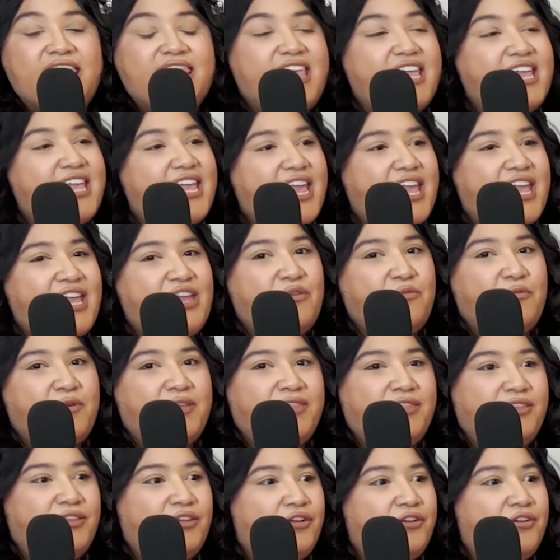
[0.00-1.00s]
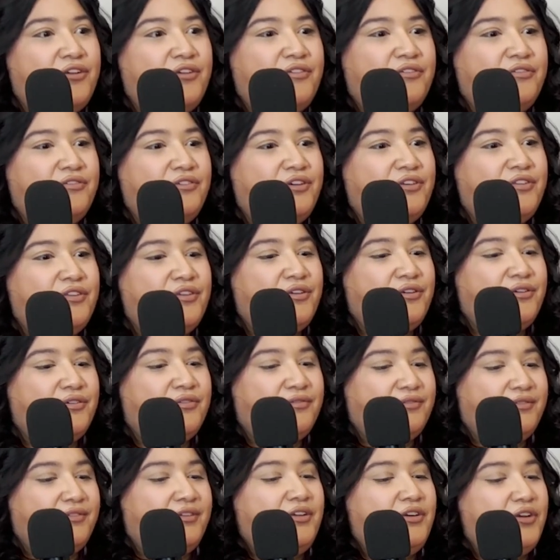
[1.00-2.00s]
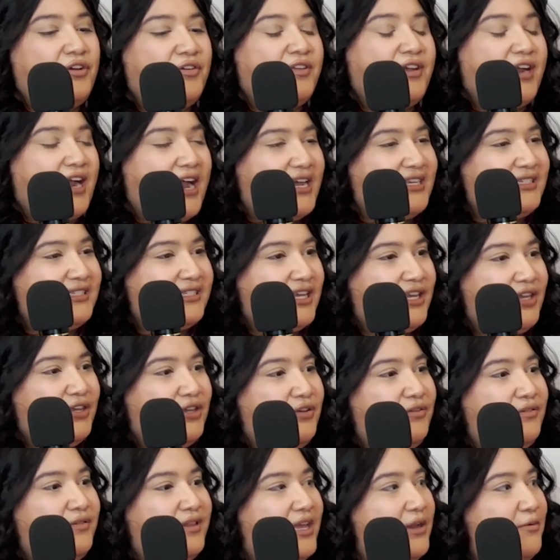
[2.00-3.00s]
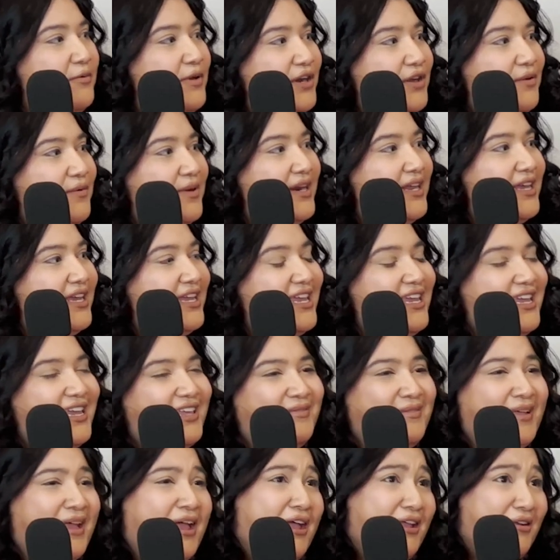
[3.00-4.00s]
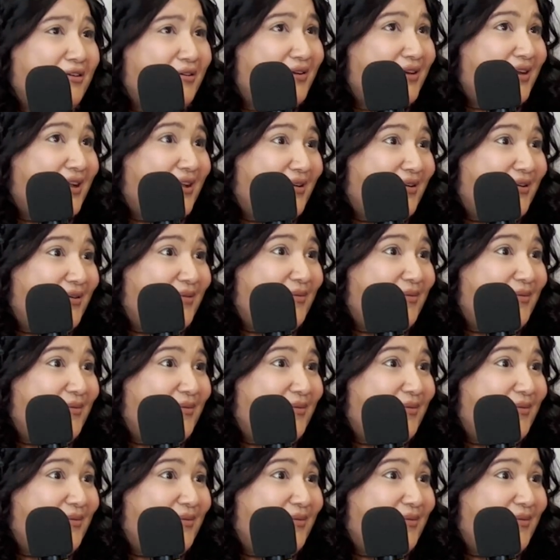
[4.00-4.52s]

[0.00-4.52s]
They hate when you're the, you know, they're asking you like, where do you want to eat? And I don't know,